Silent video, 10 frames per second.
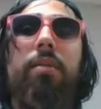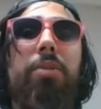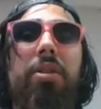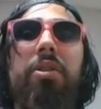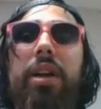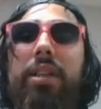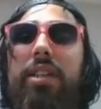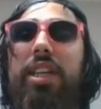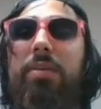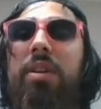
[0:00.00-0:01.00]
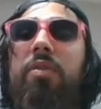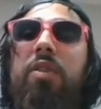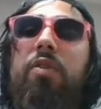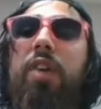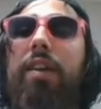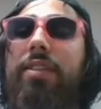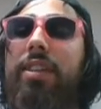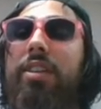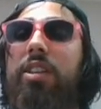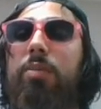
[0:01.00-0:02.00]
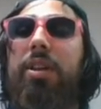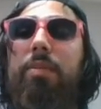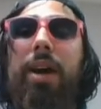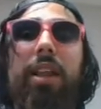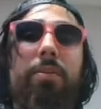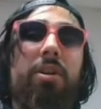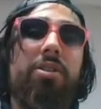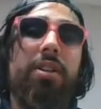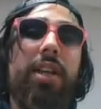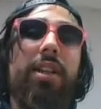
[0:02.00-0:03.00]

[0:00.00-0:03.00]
Buettner and his team interviewed 5 cities to be the pilot project,